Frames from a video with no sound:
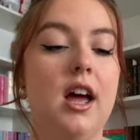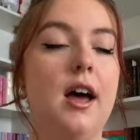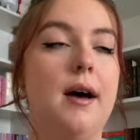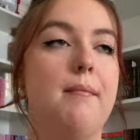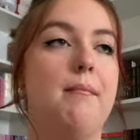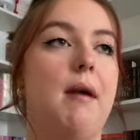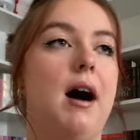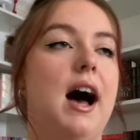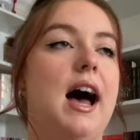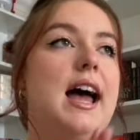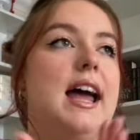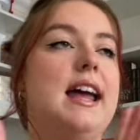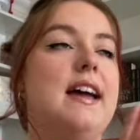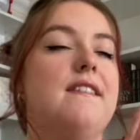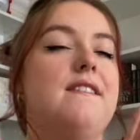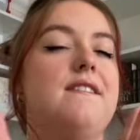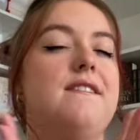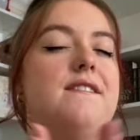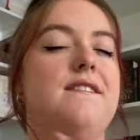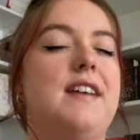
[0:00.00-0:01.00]
My
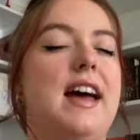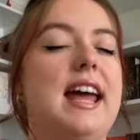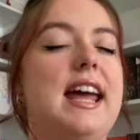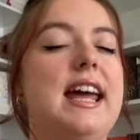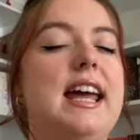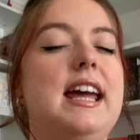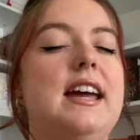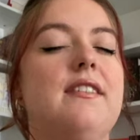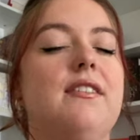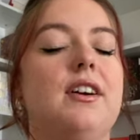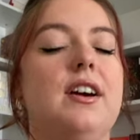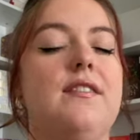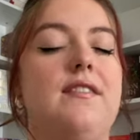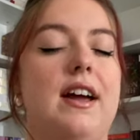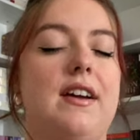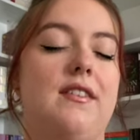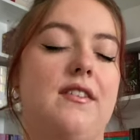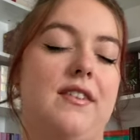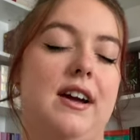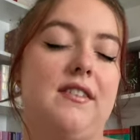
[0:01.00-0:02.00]

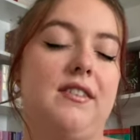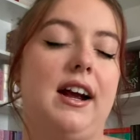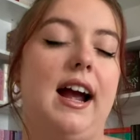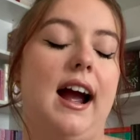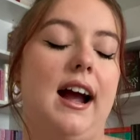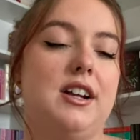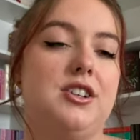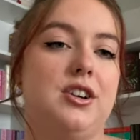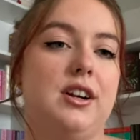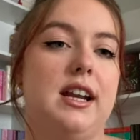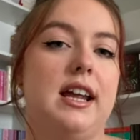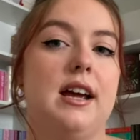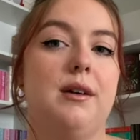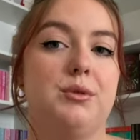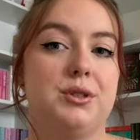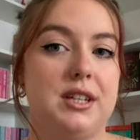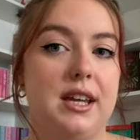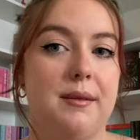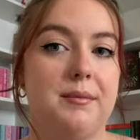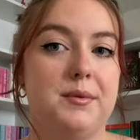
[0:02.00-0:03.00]
favorite character in here
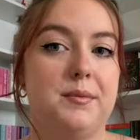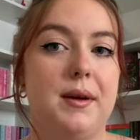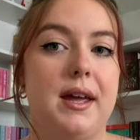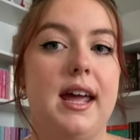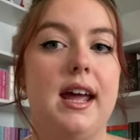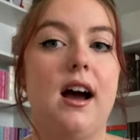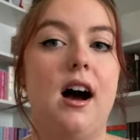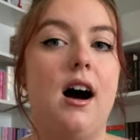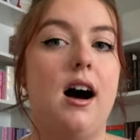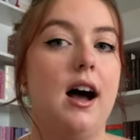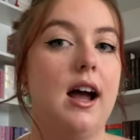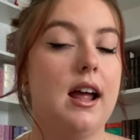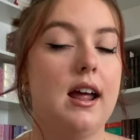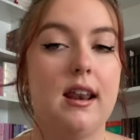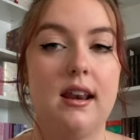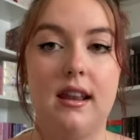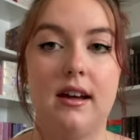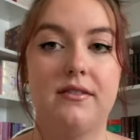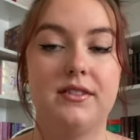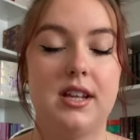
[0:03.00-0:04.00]
was Gibbsby. I
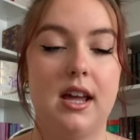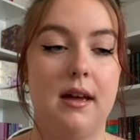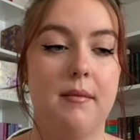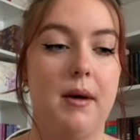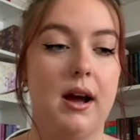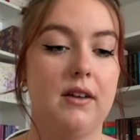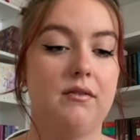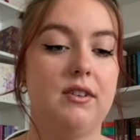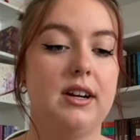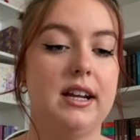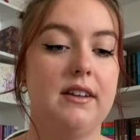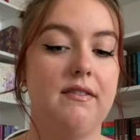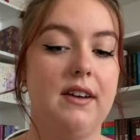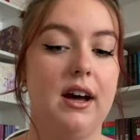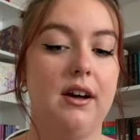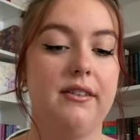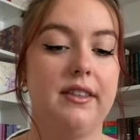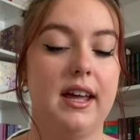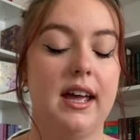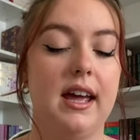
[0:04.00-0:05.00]
loved him. I really
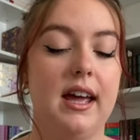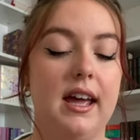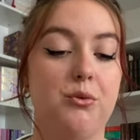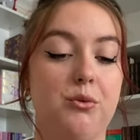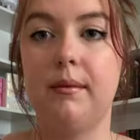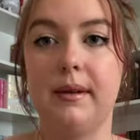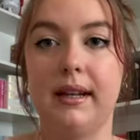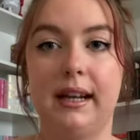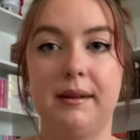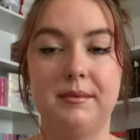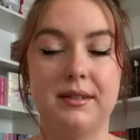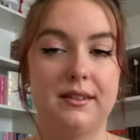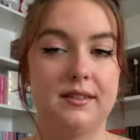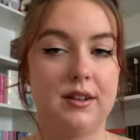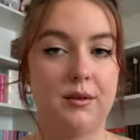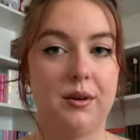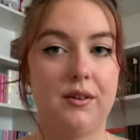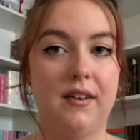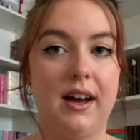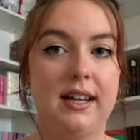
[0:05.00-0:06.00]
felt that all the glimpses
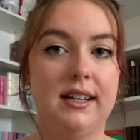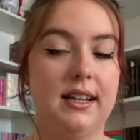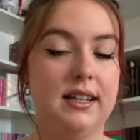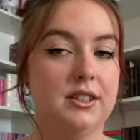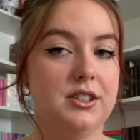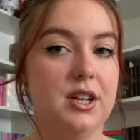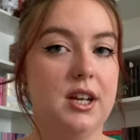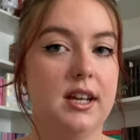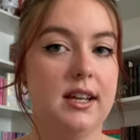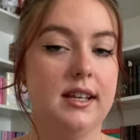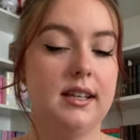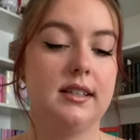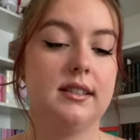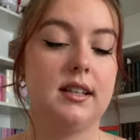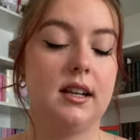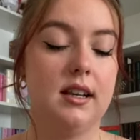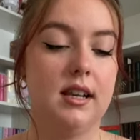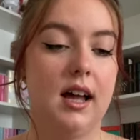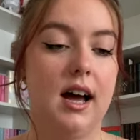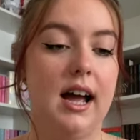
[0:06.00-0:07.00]
that we've had into his
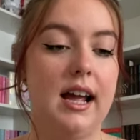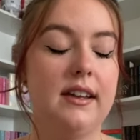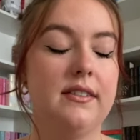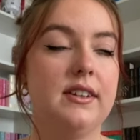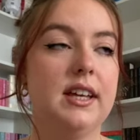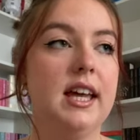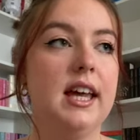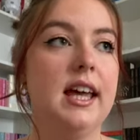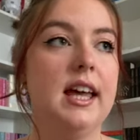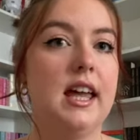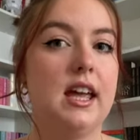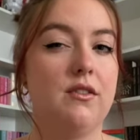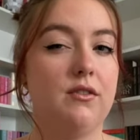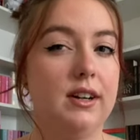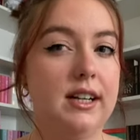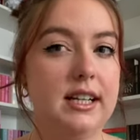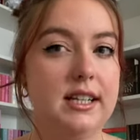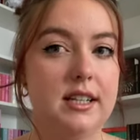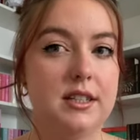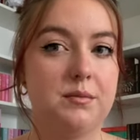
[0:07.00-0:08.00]
life, he
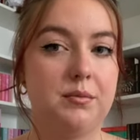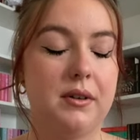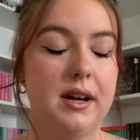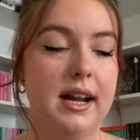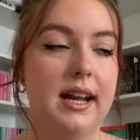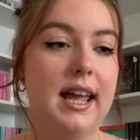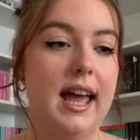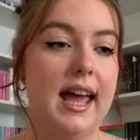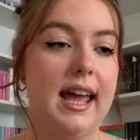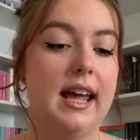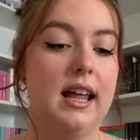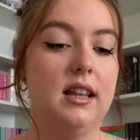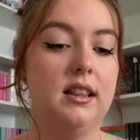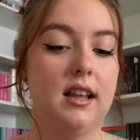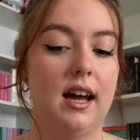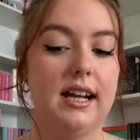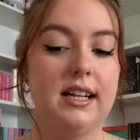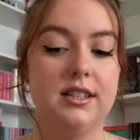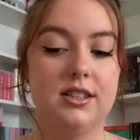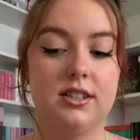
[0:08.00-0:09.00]
really does bring a
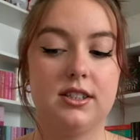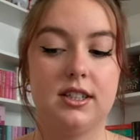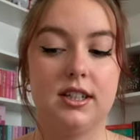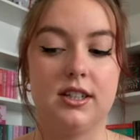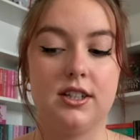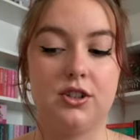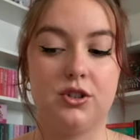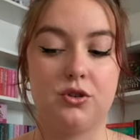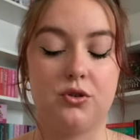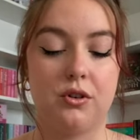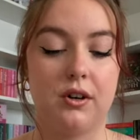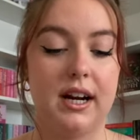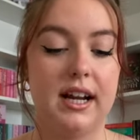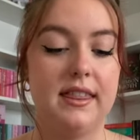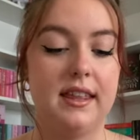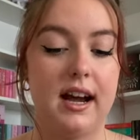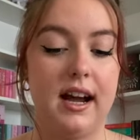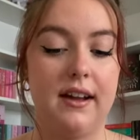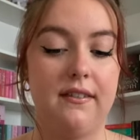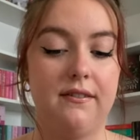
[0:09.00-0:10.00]
light to the story
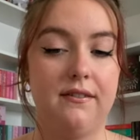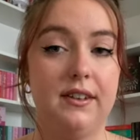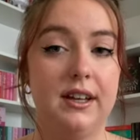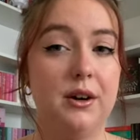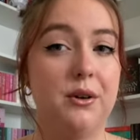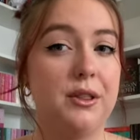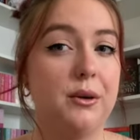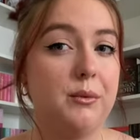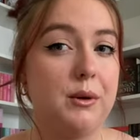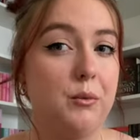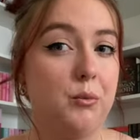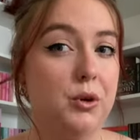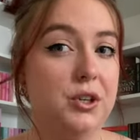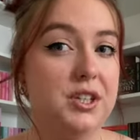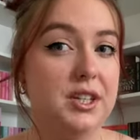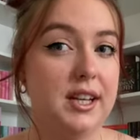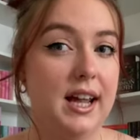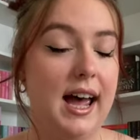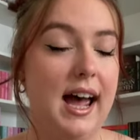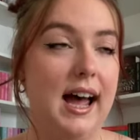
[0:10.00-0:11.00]
that I feel that we
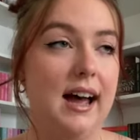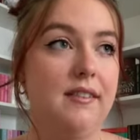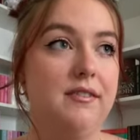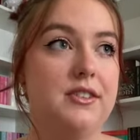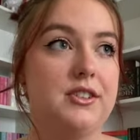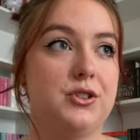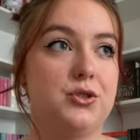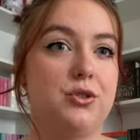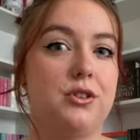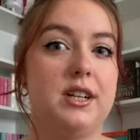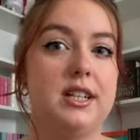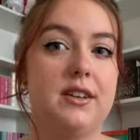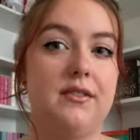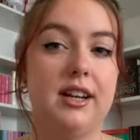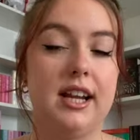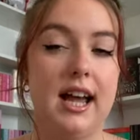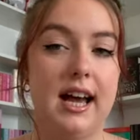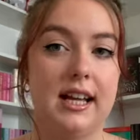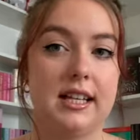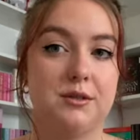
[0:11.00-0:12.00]
wouldn't have. The story
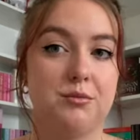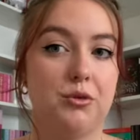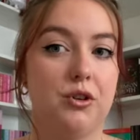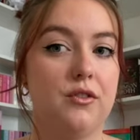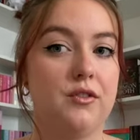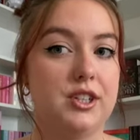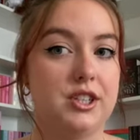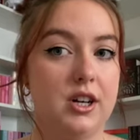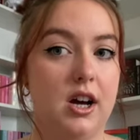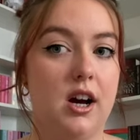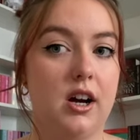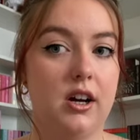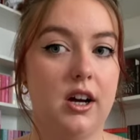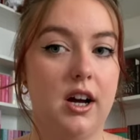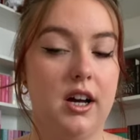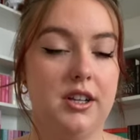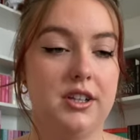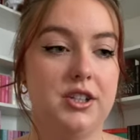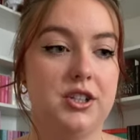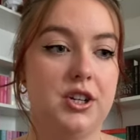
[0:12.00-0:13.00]
definitely has more of a darker
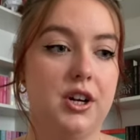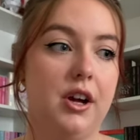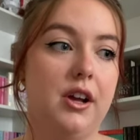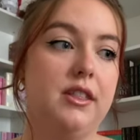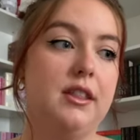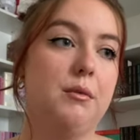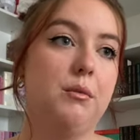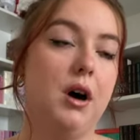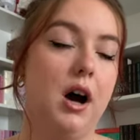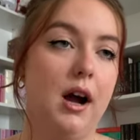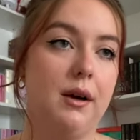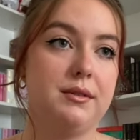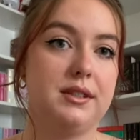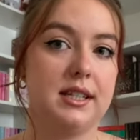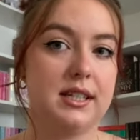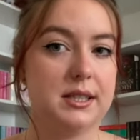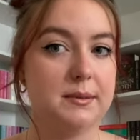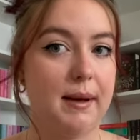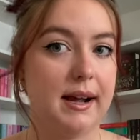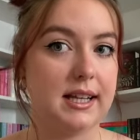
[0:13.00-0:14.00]
undertone than what I was
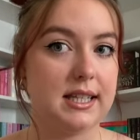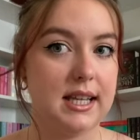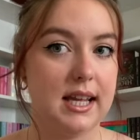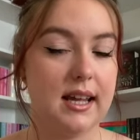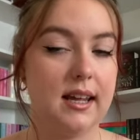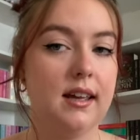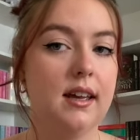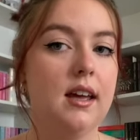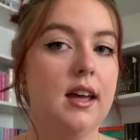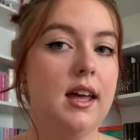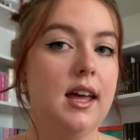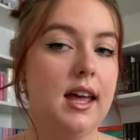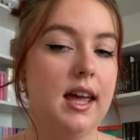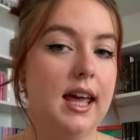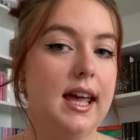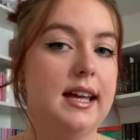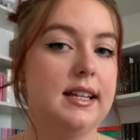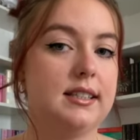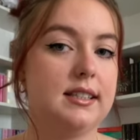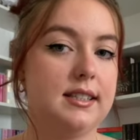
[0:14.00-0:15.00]
expecting
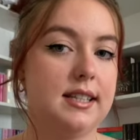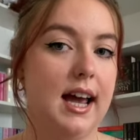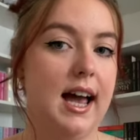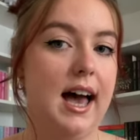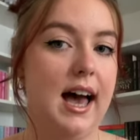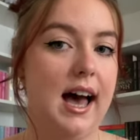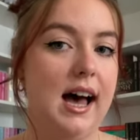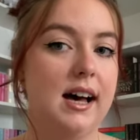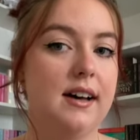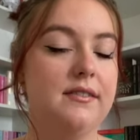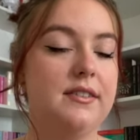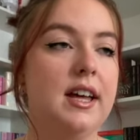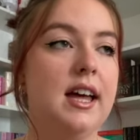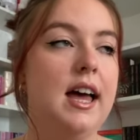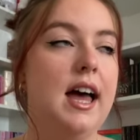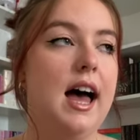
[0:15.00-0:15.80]
it's to have.